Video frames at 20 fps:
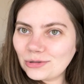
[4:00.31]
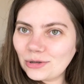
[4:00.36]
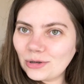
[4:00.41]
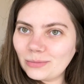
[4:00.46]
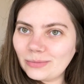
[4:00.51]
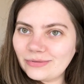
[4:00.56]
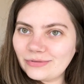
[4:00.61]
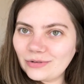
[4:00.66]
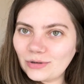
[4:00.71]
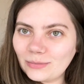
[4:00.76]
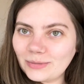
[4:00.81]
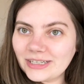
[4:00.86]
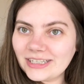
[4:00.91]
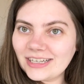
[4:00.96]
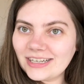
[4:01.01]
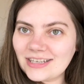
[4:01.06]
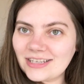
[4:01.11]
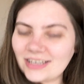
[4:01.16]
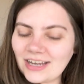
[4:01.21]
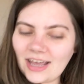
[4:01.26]
tour before my
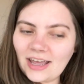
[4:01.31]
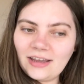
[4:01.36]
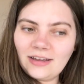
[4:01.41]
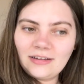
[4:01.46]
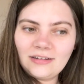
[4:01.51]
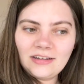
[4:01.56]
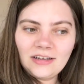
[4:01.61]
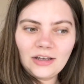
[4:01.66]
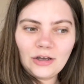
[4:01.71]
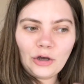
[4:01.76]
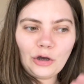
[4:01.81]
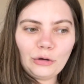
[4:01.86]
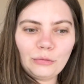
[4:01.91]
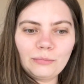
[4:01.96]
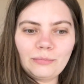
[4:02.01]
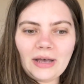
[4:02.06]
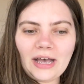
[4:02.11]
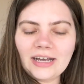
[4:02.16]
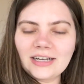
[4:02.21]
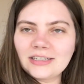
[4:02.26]
sister
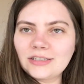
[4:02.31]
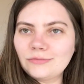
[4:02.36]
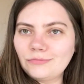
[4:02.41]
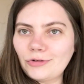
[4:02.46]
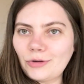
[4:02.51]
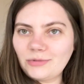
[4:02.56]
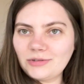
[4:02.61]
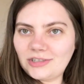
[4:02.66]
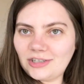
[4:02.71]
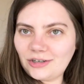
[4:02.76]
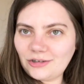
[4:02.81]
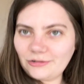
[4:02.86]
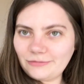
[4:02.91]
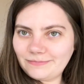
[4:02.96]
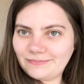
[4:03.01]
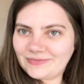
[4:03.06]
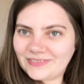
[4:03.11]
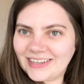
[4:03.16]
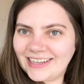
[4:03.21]
unpacked and ruined it all.